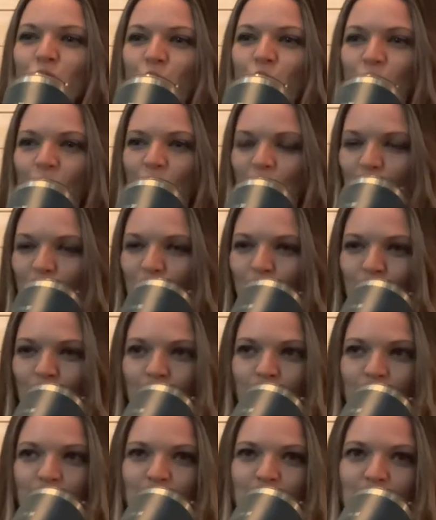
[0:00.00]

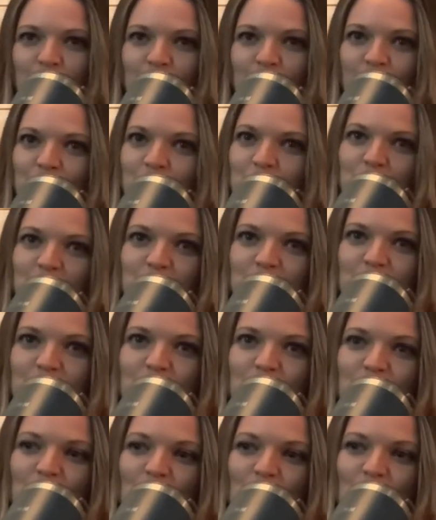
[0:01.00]

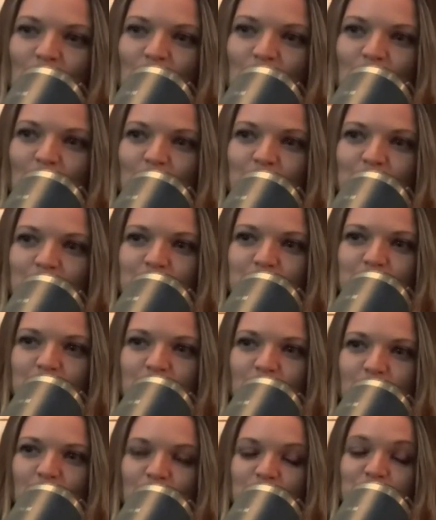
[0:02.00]

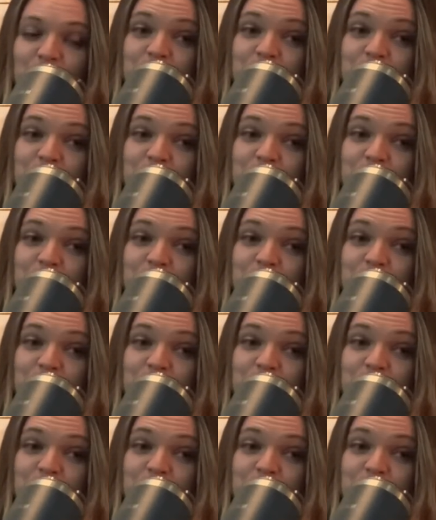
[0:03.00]
[no speech]